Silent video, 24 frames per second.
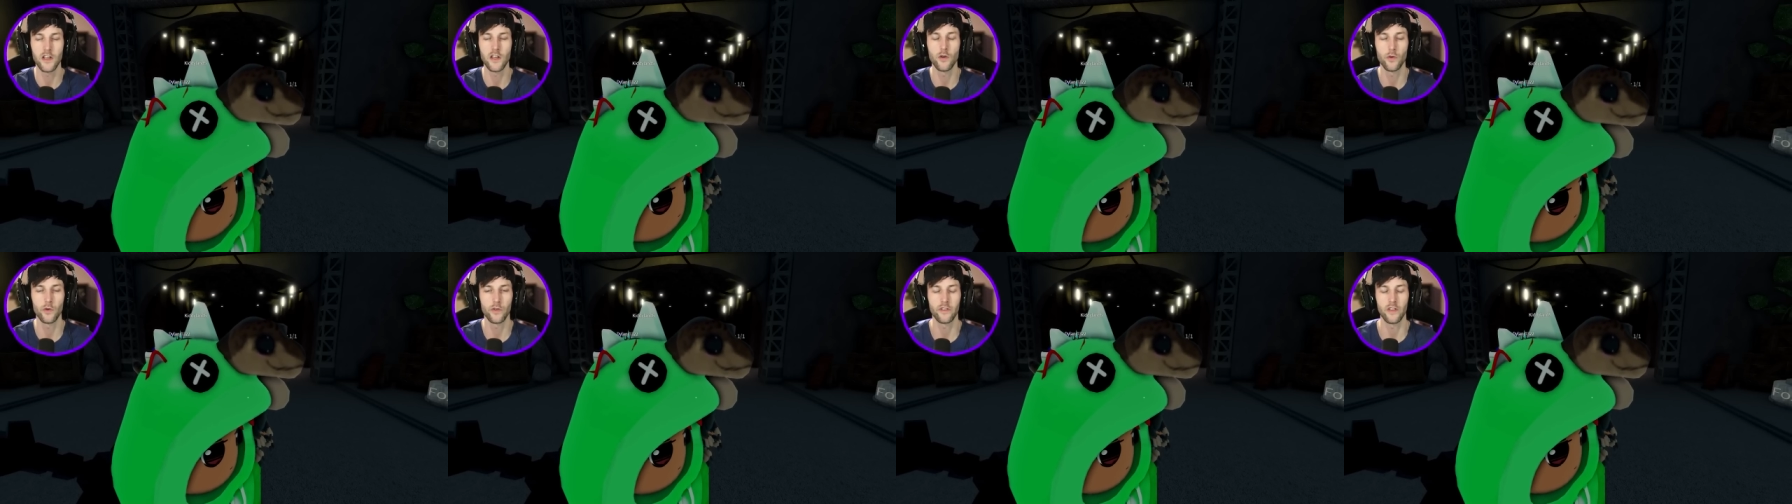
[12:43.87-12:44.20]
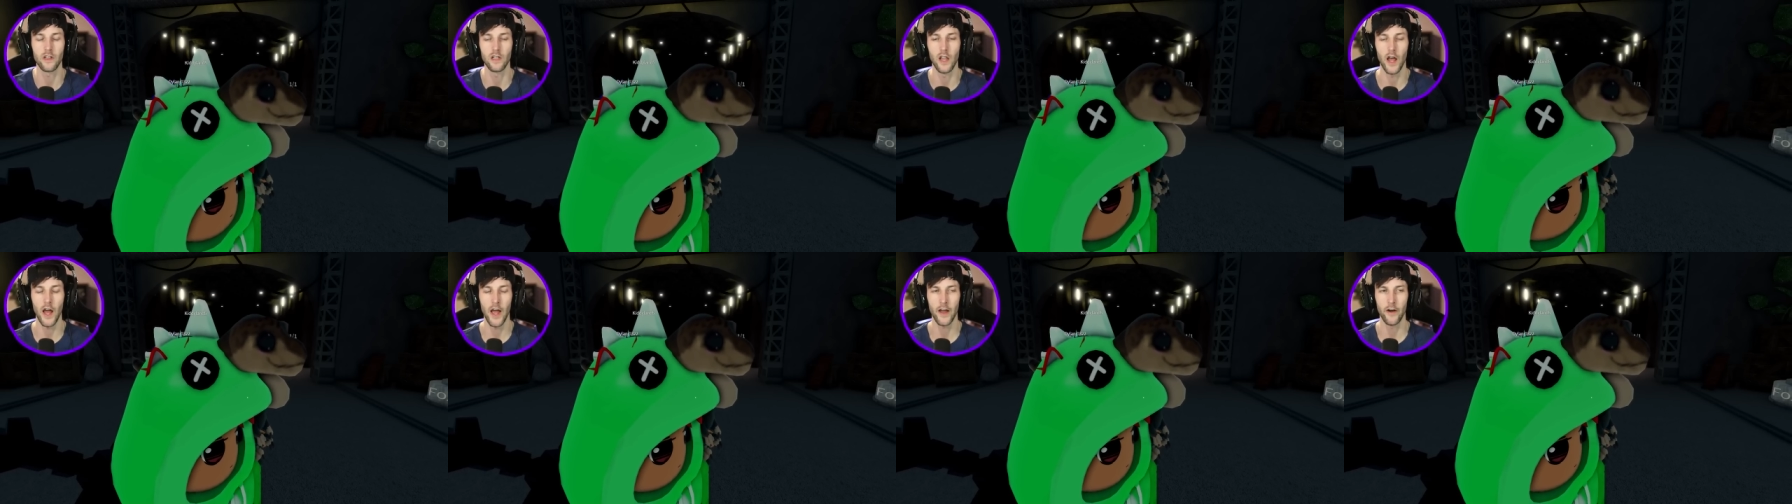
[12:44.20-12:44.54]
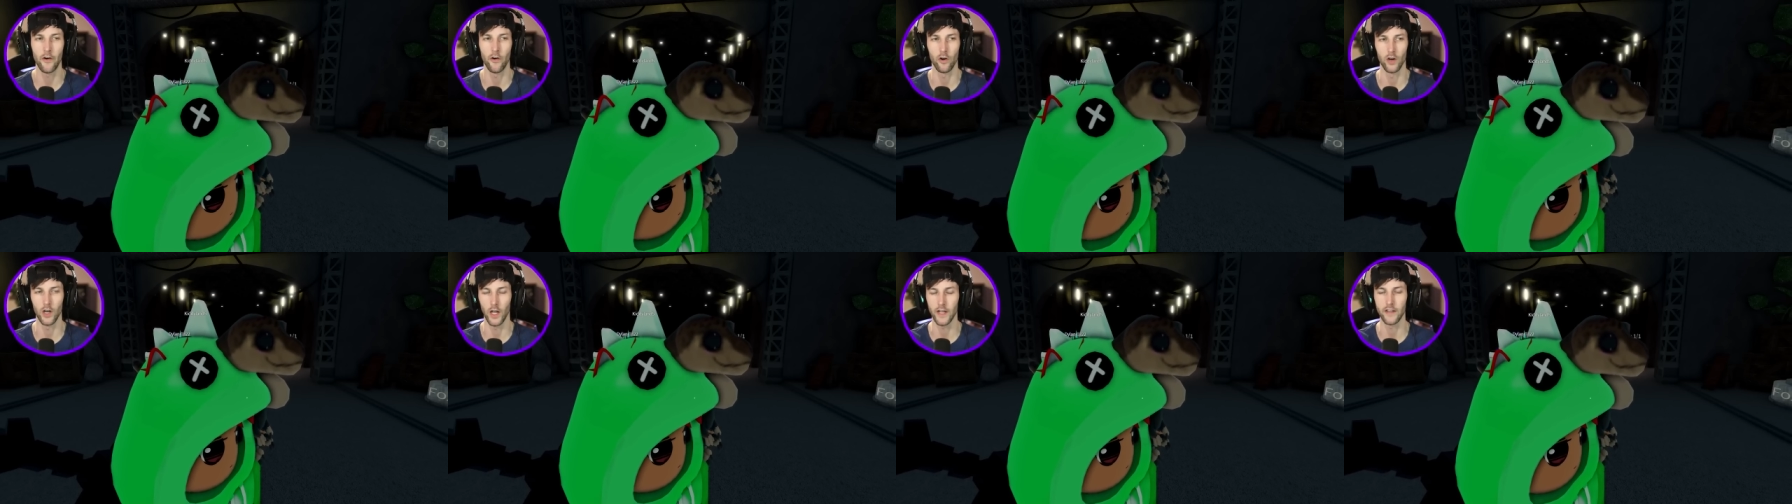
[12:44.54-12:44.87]
use the
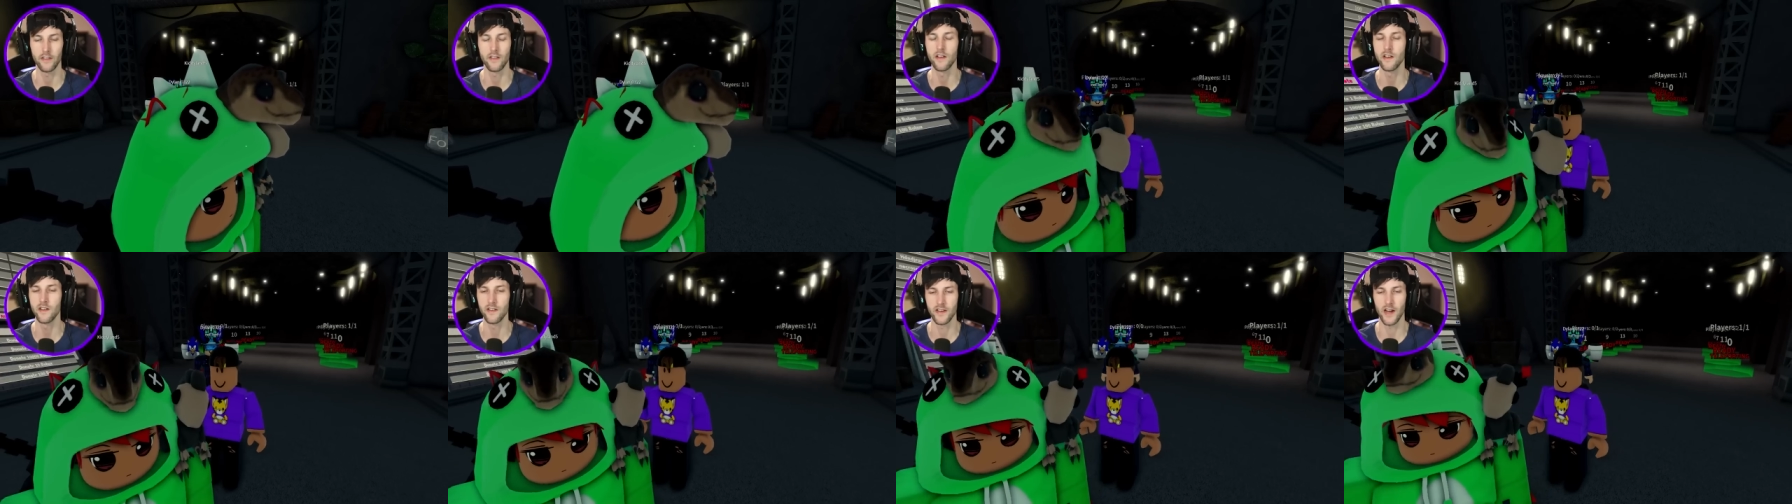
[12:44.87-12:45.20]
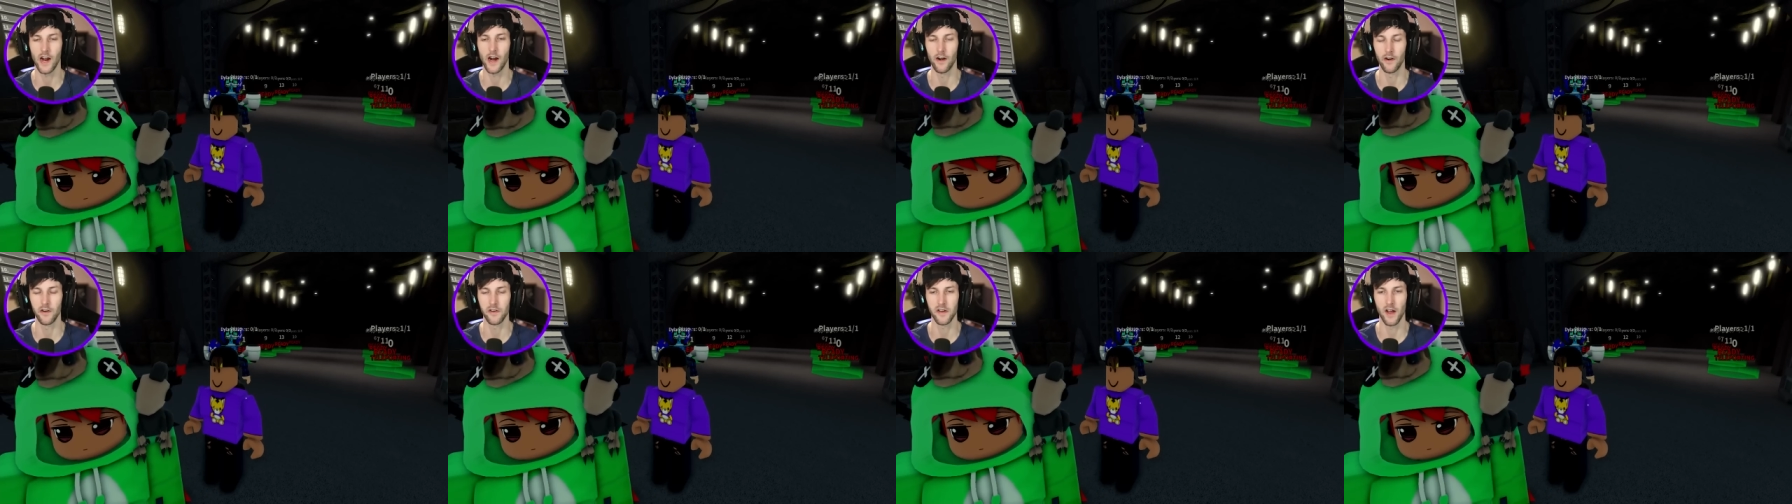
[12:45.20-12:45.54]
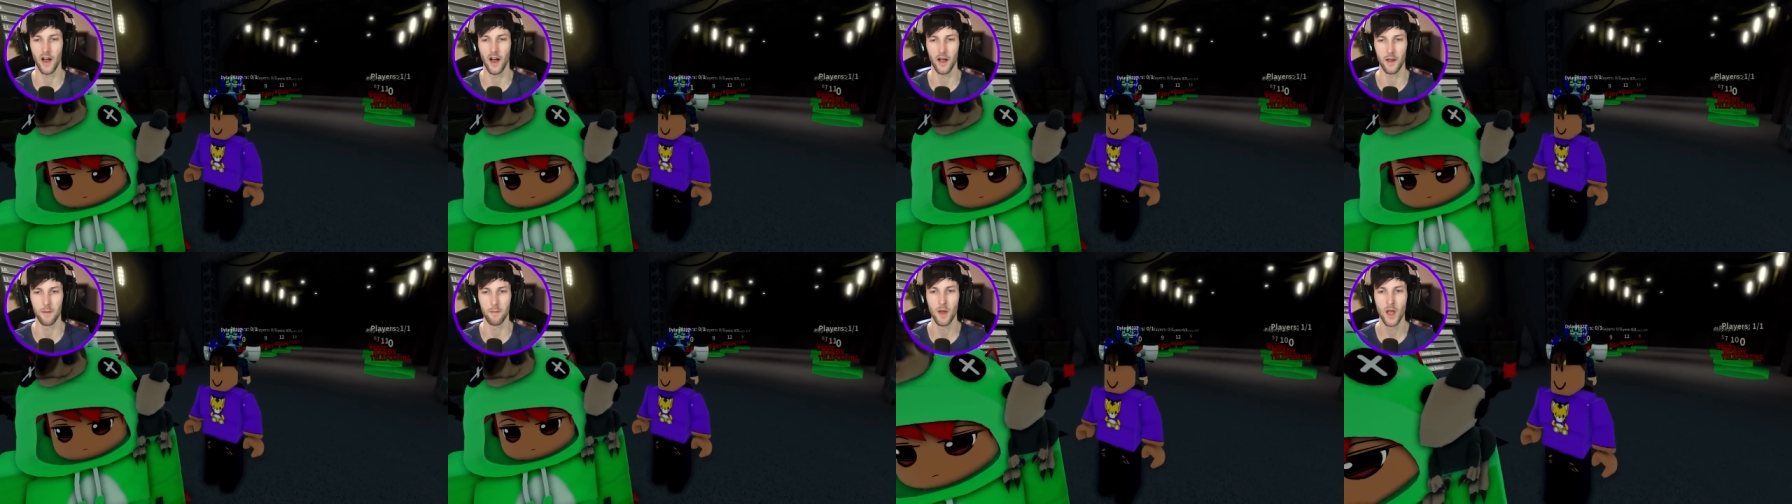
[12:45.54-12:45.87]
ladder, like, the entire
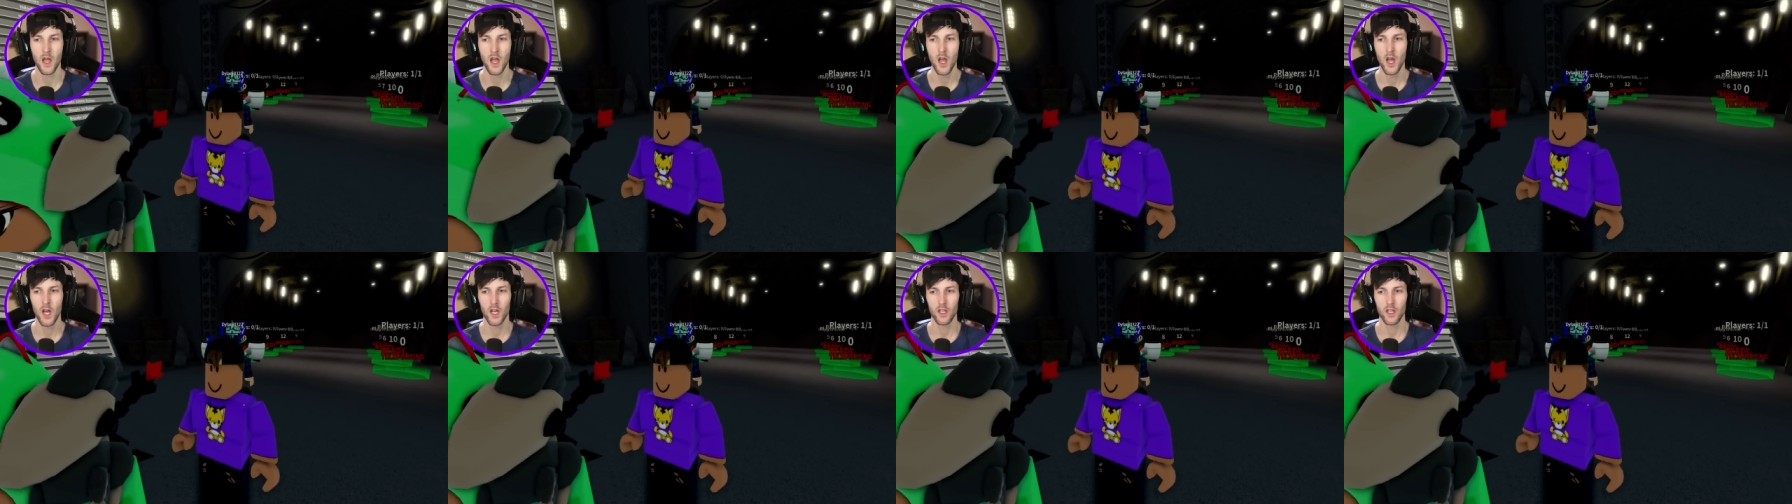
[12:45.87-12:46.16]
time.